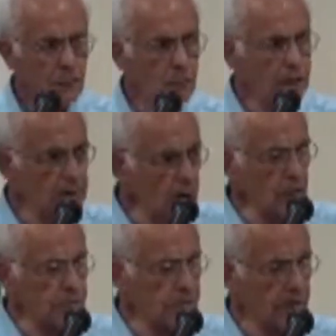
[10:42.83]
One
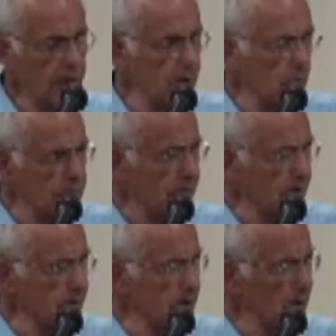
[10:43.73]
knows and the other one
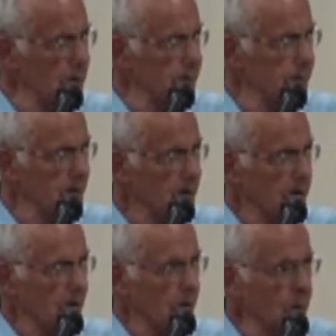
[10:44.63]
doesn't know.
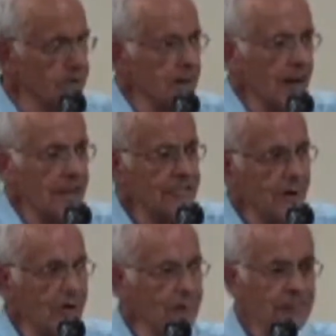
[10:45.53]
What kind
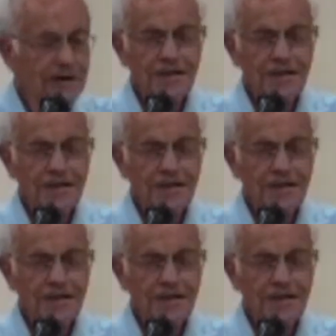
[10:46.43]
of